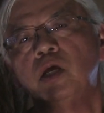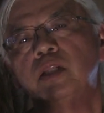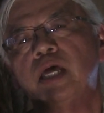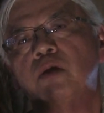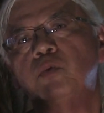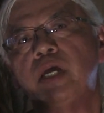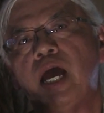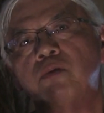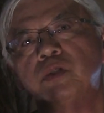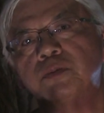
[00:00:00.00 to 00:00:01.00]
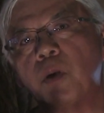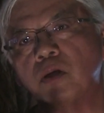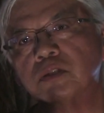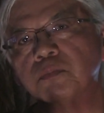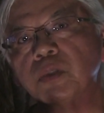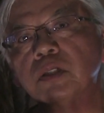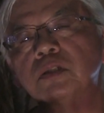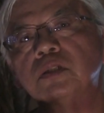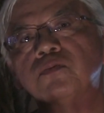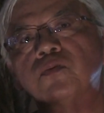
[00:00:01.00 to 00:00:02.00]
that we had
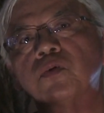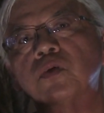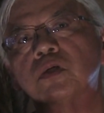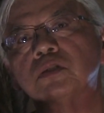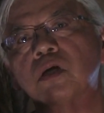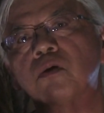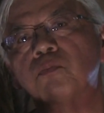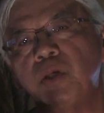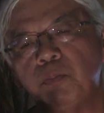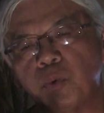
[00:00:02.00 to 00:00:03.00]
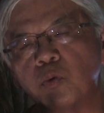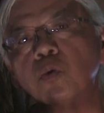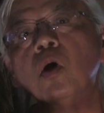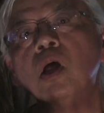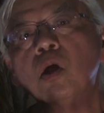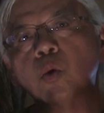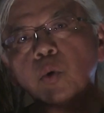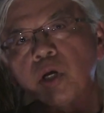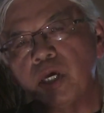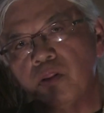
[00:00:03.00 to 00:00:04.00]
responsibility for, because our people
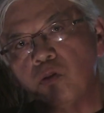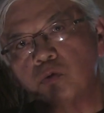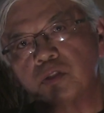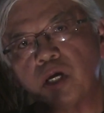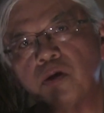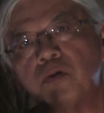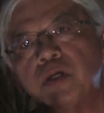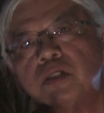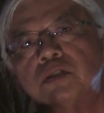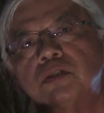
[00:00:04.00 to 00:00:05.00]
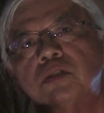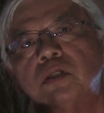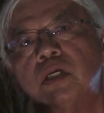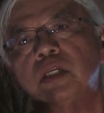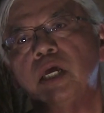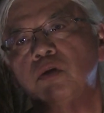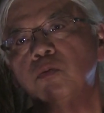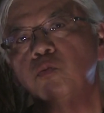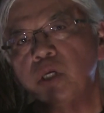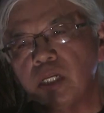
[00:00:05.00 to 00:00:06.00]
were in those areas and
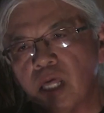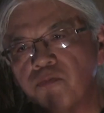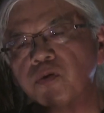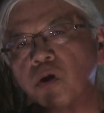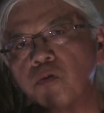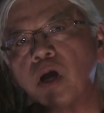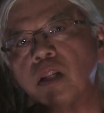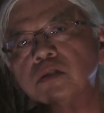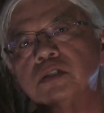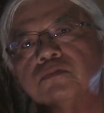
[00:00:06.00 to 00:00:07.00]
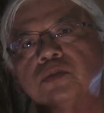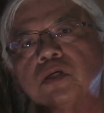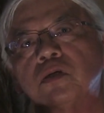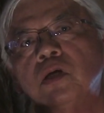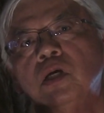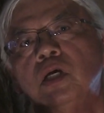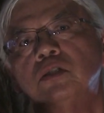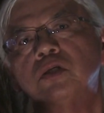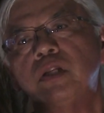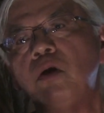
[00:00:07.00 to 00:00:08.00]
we left our relatives there.
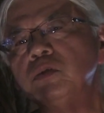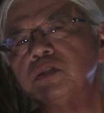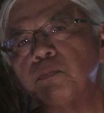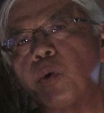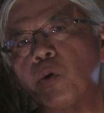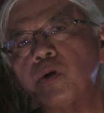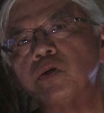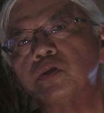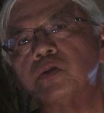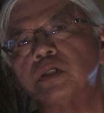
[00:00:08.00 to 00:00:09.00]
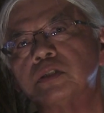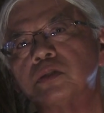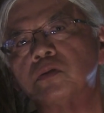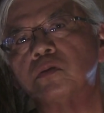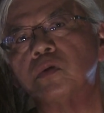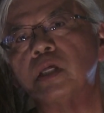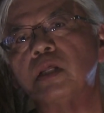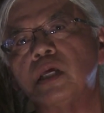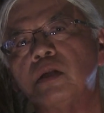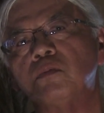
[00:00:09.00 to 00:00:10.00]
So that was important to us. So
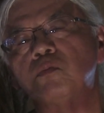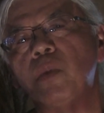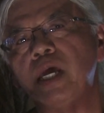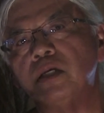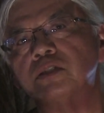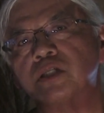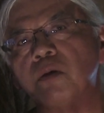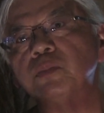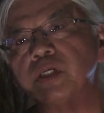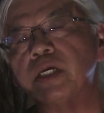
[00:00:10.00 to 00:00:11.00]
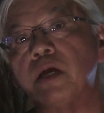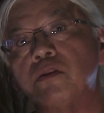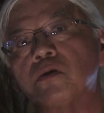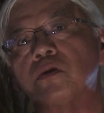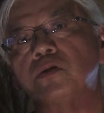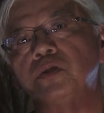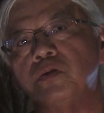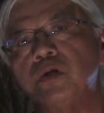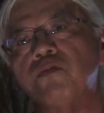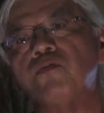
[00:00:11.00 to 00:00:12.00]
it made us come together to
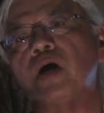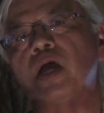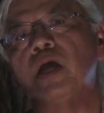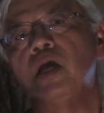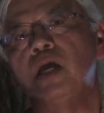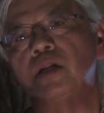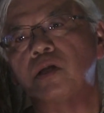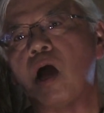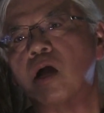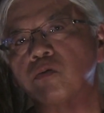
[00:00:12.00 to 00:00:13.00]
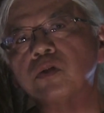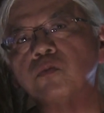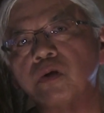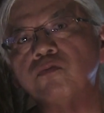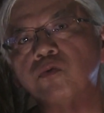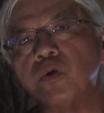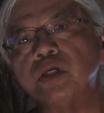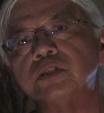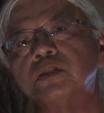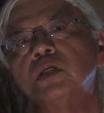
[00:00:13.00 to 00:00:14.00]
unify and talk with one
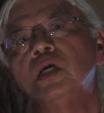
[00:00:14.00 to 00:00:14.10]
voice.